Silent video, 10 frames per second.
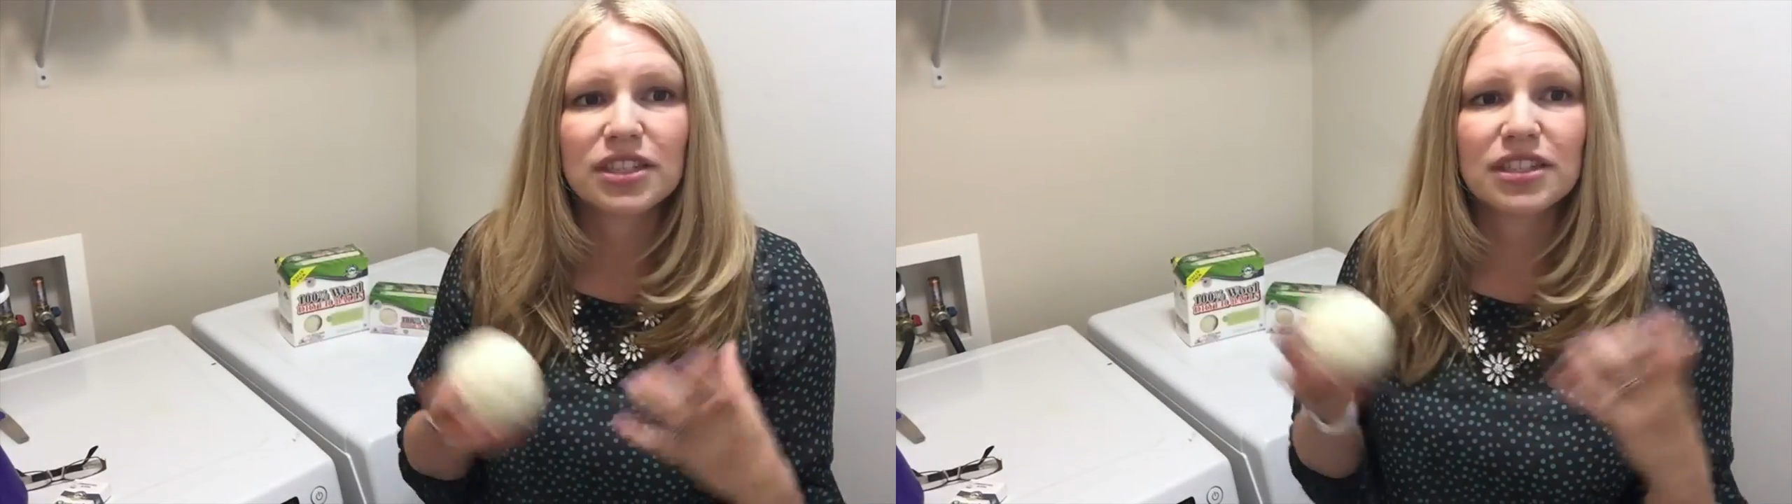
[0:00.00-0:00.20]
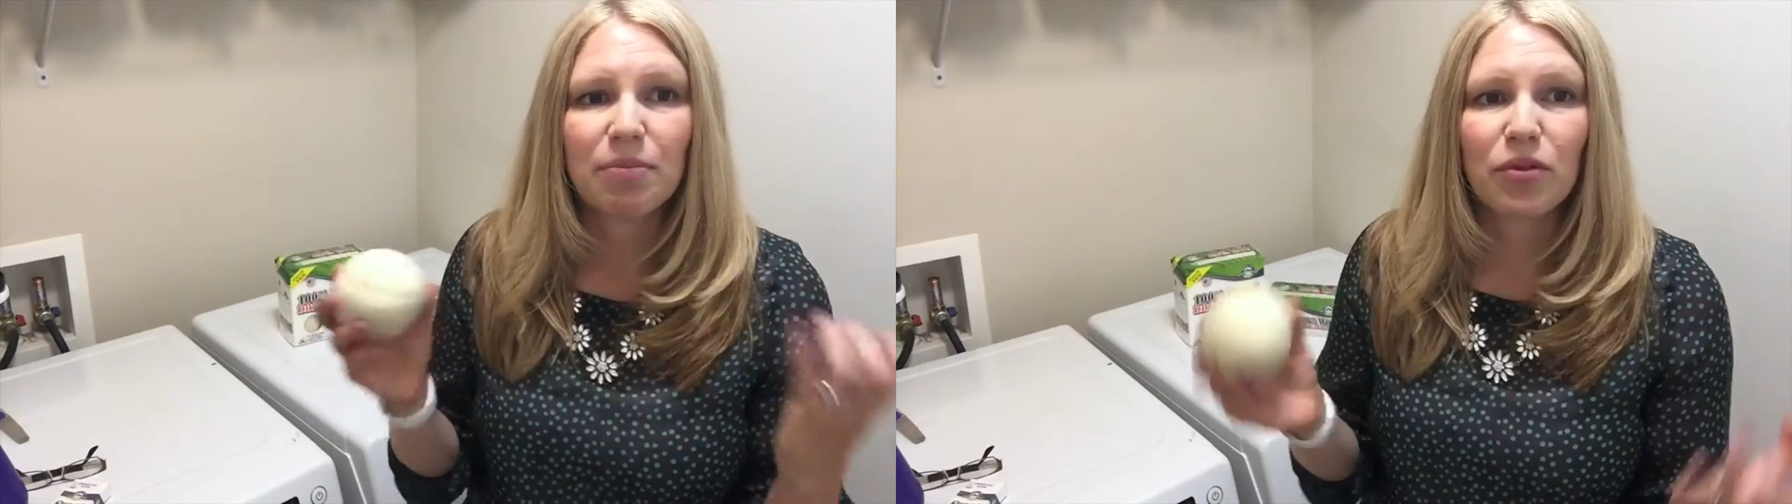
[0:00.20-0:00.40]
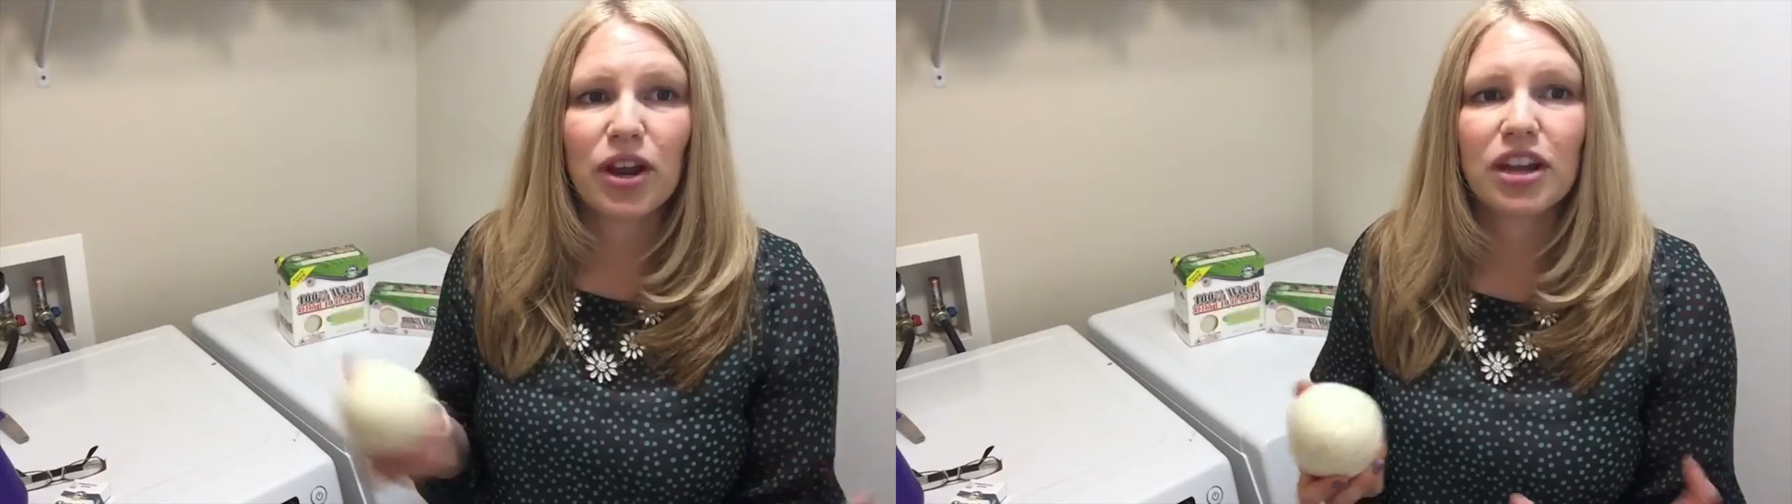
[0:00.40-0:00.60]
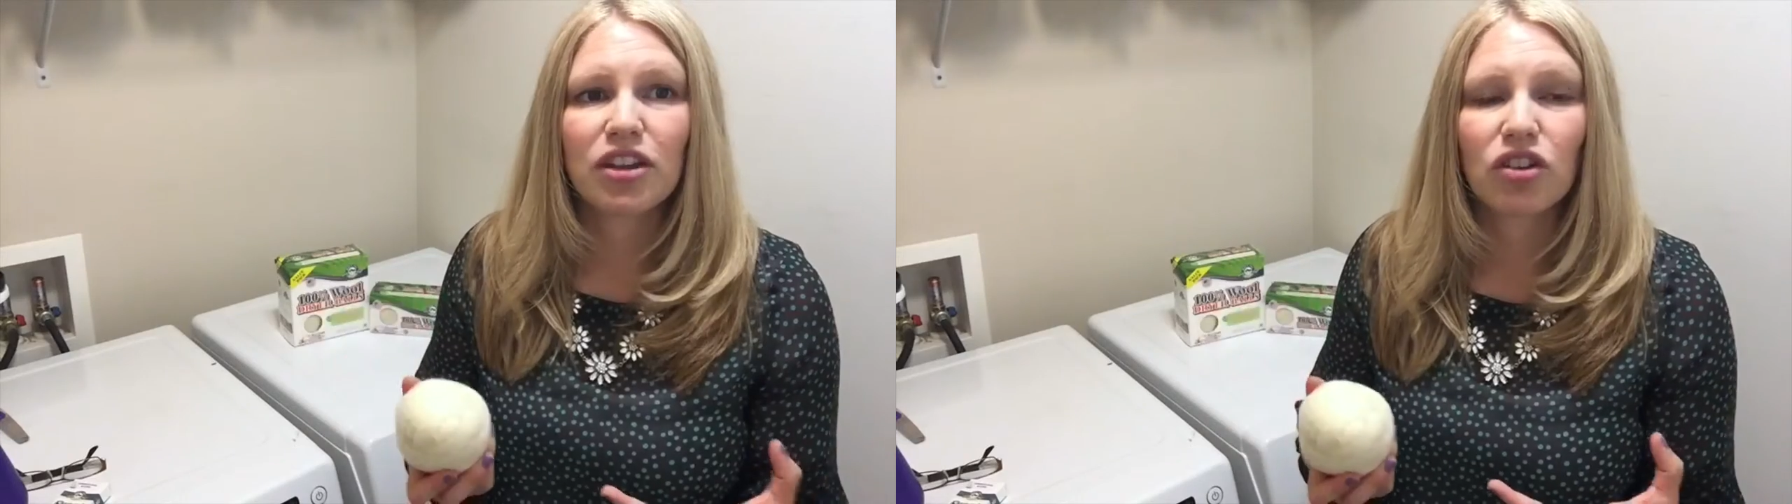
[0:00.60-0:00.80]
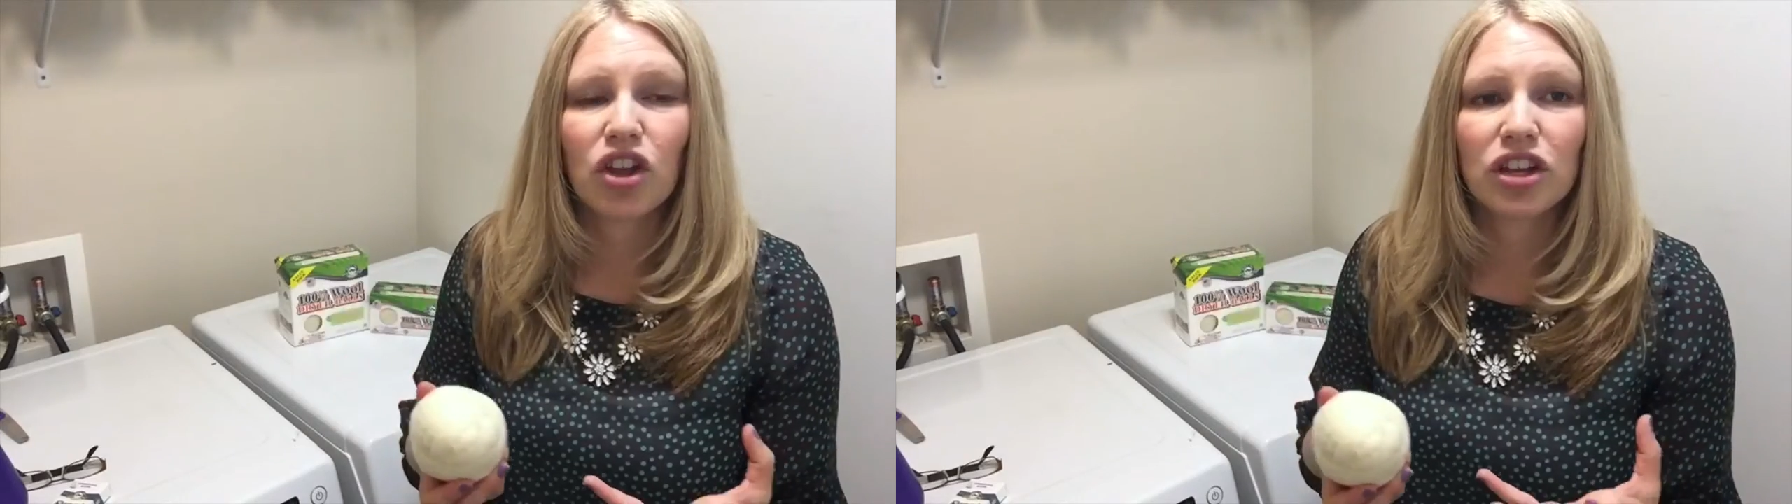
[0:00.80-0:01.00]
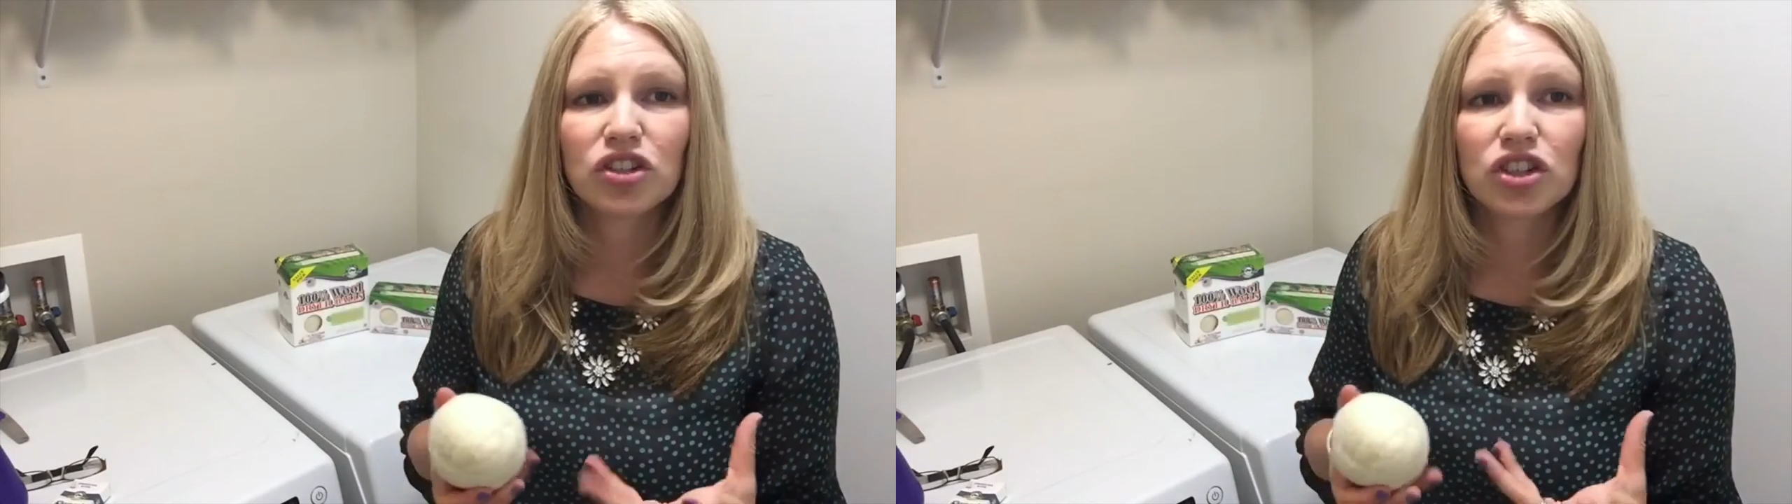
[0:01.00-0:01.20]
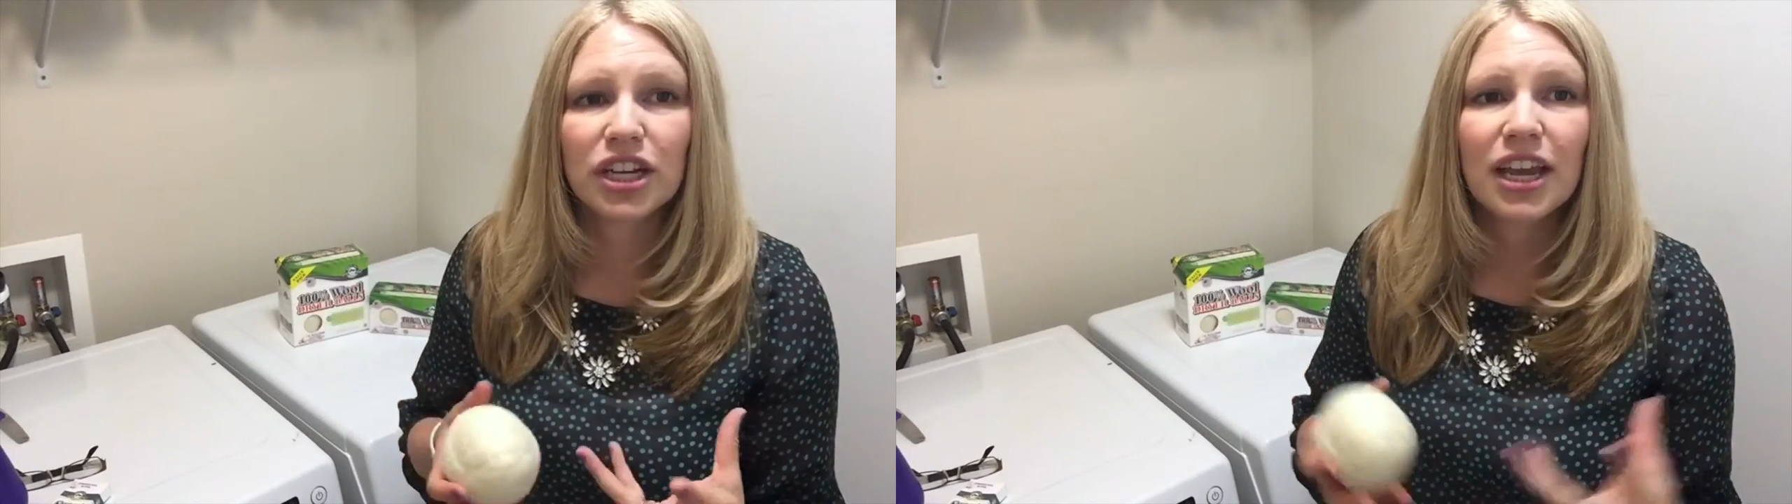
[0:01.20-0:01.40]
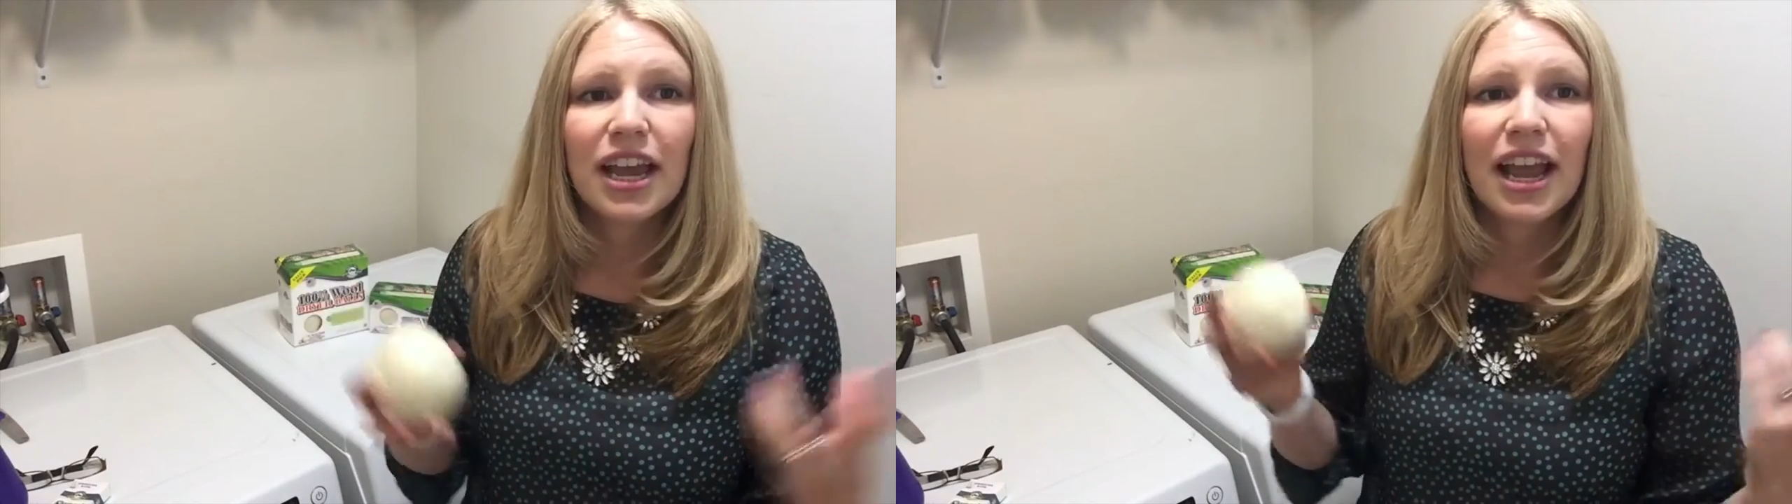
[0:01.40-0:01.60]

separating your laundry,